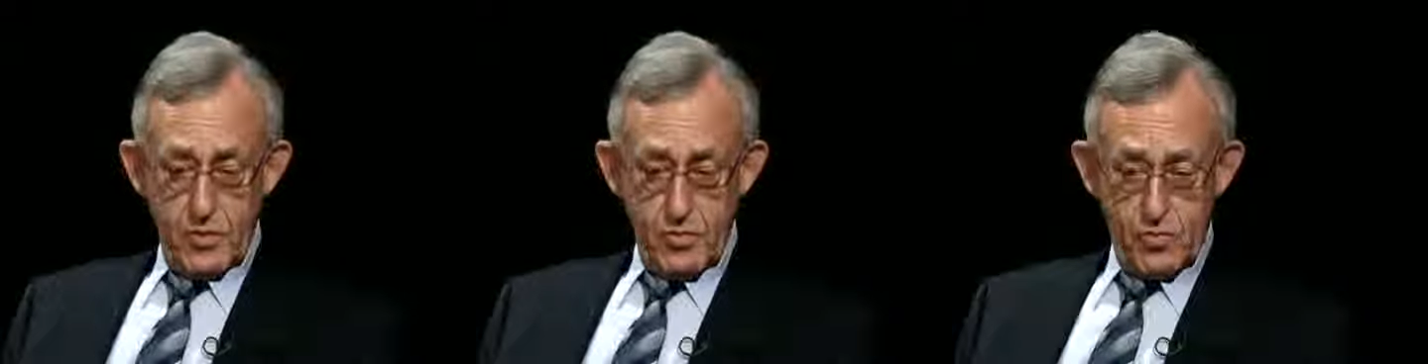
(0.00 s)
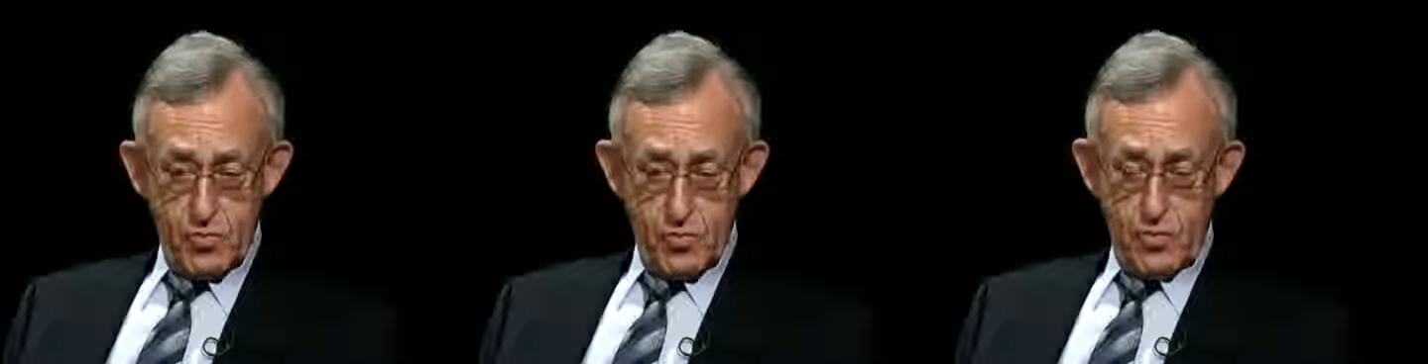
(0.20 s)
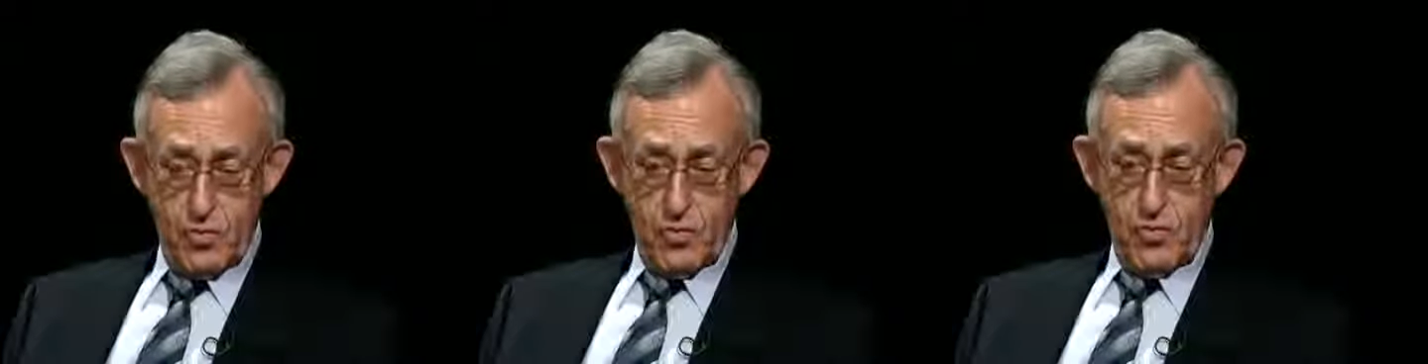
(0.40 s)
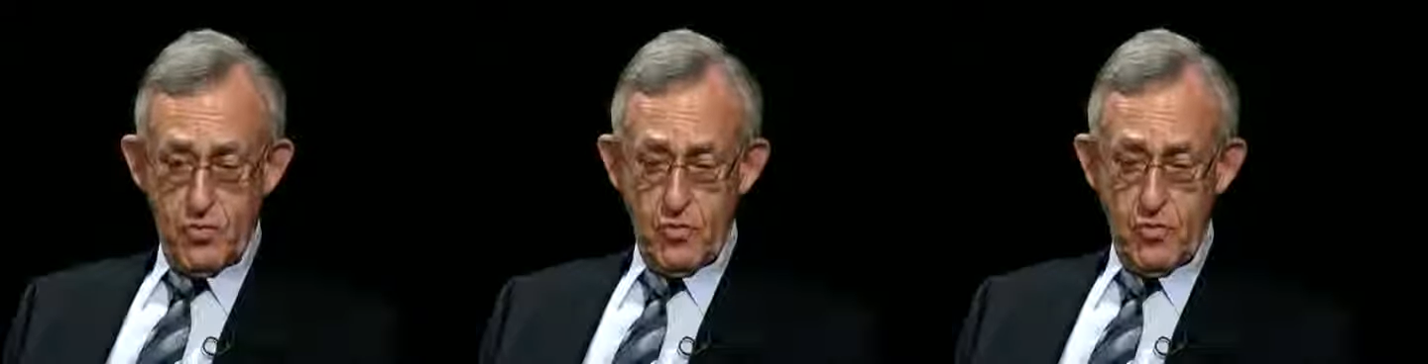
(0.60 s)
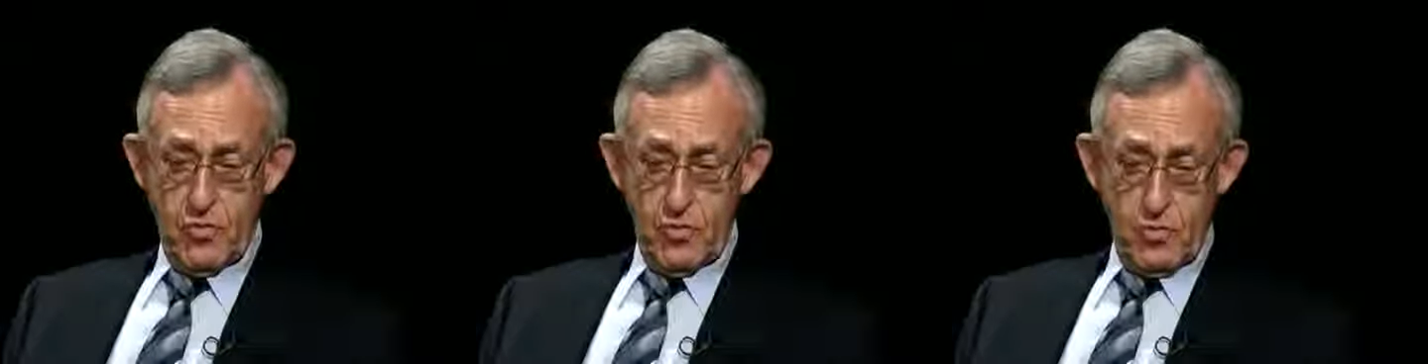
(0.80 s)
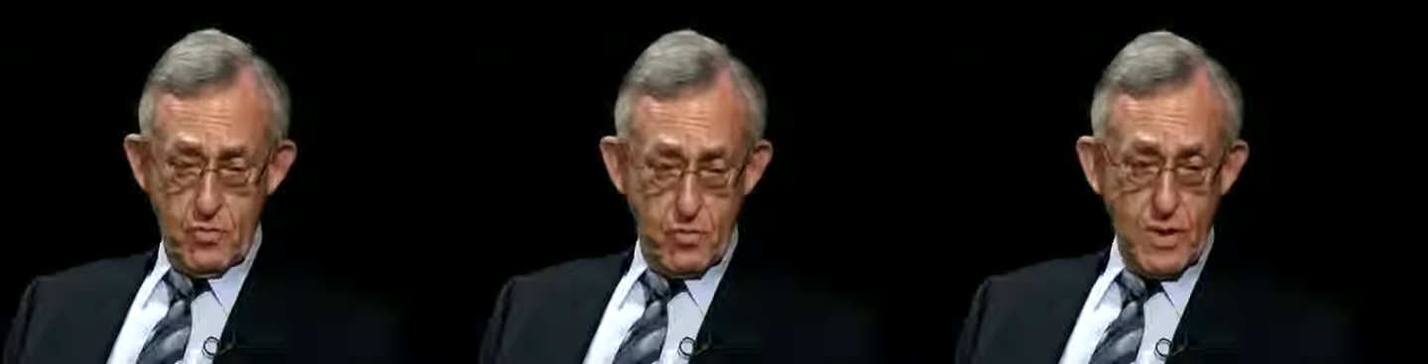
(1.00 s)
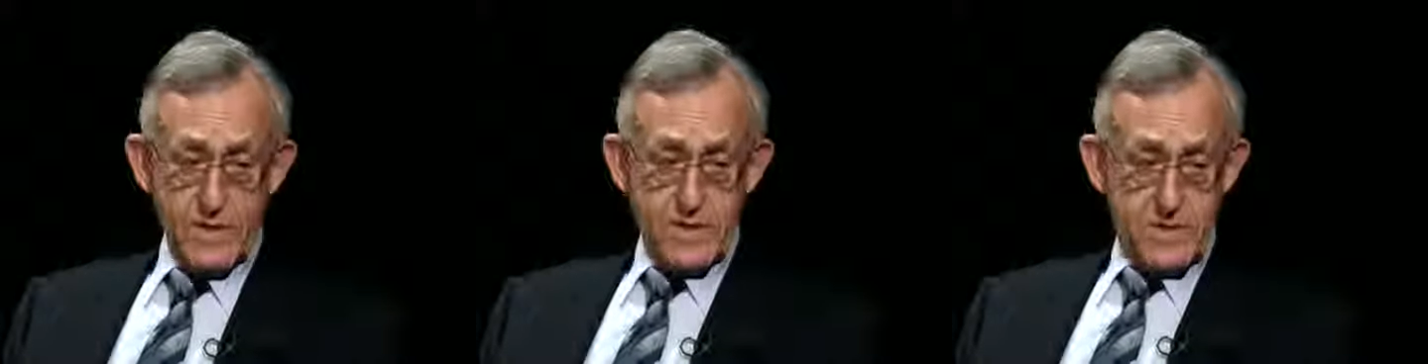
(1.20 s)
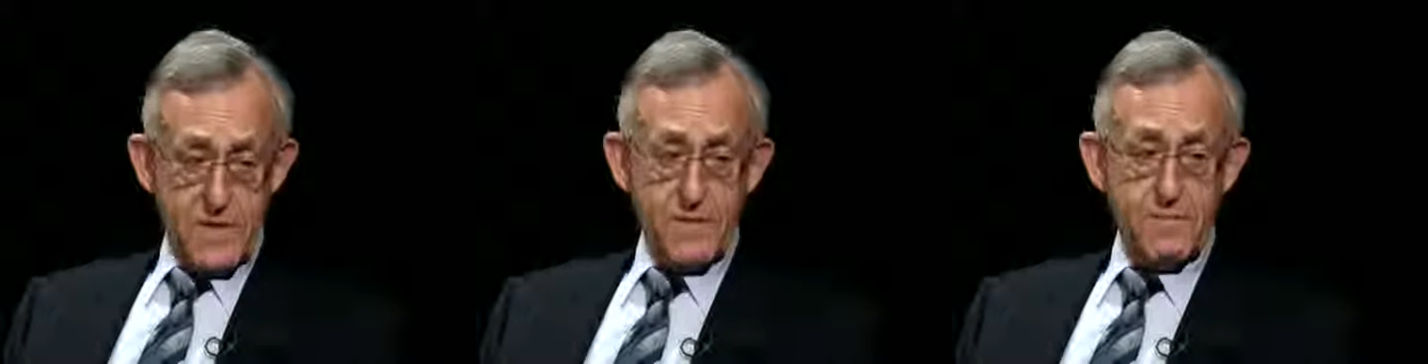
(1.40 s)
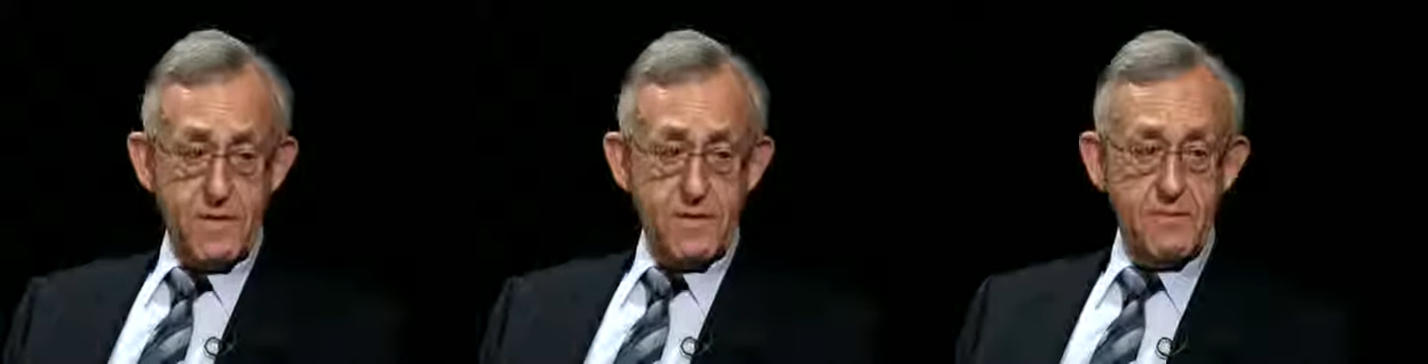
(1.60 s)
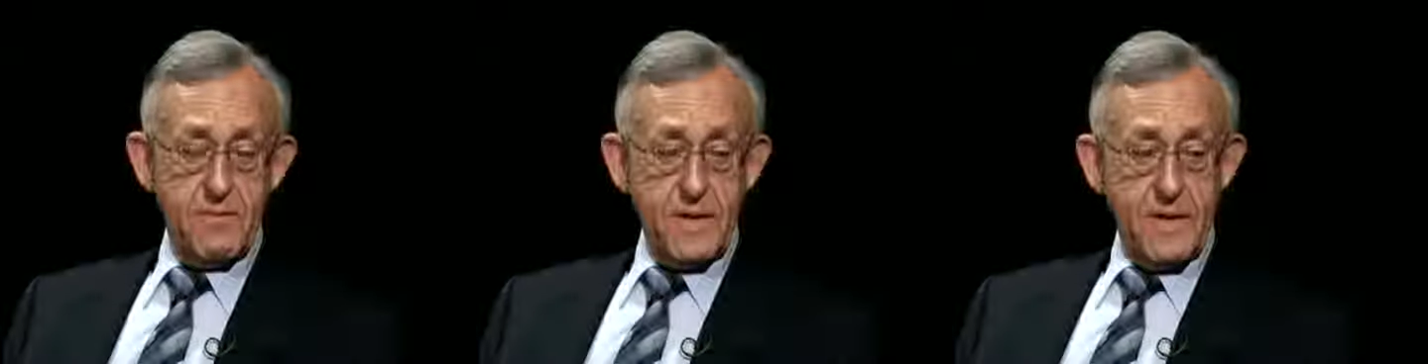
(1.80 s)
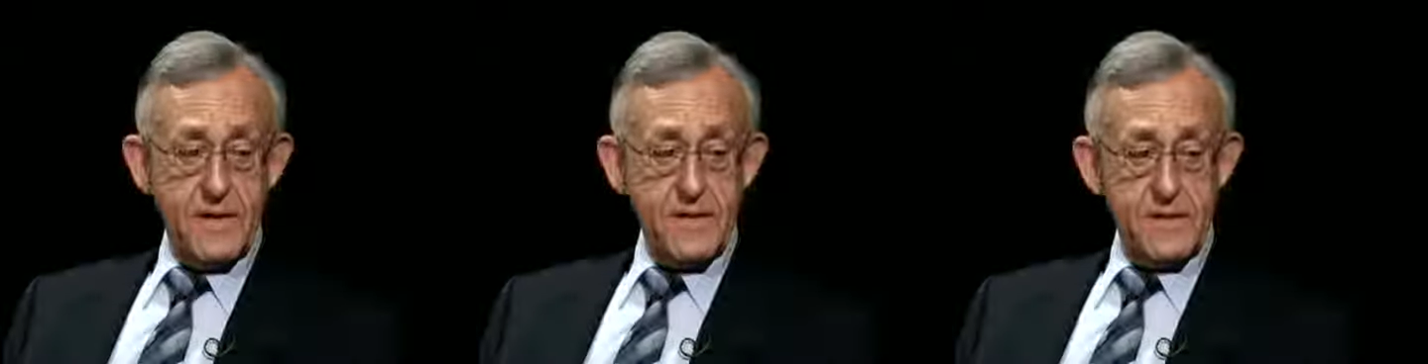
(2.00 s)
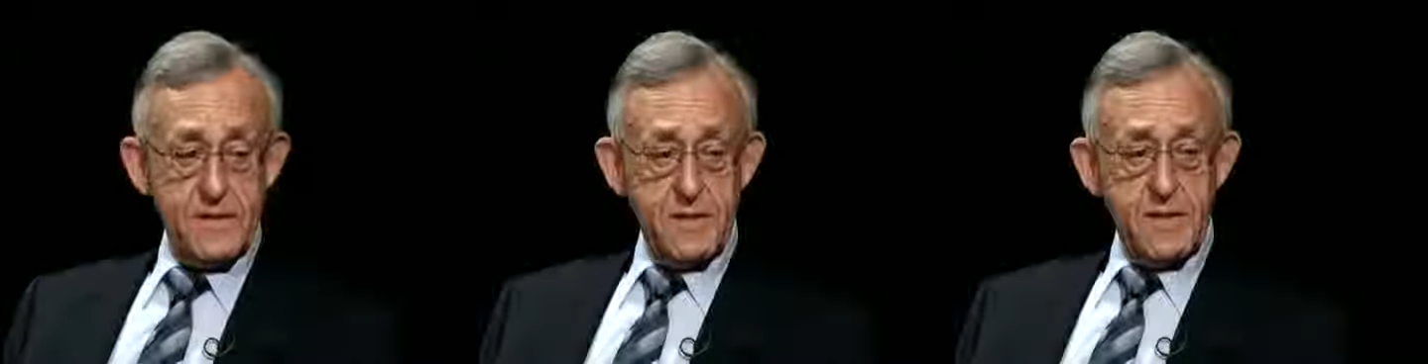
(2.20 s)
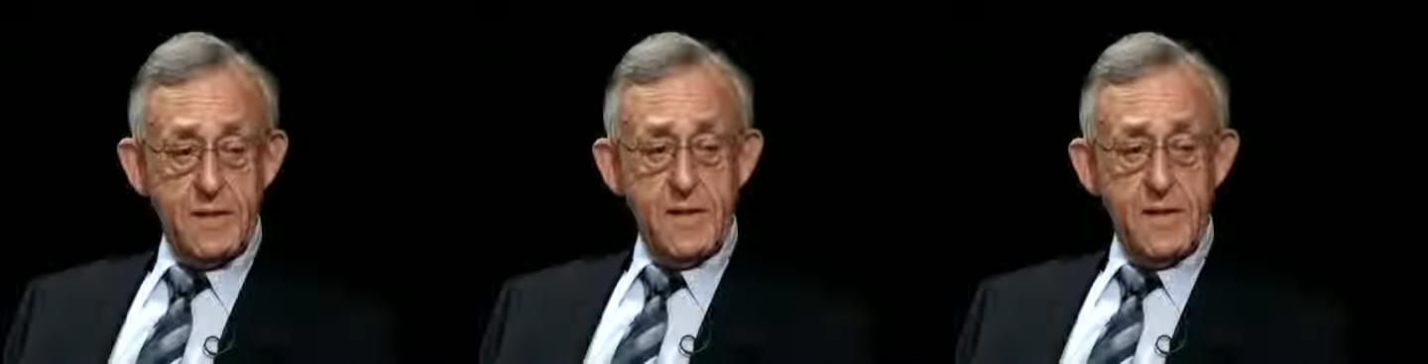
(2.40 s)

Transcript: draw 1 sample of blood.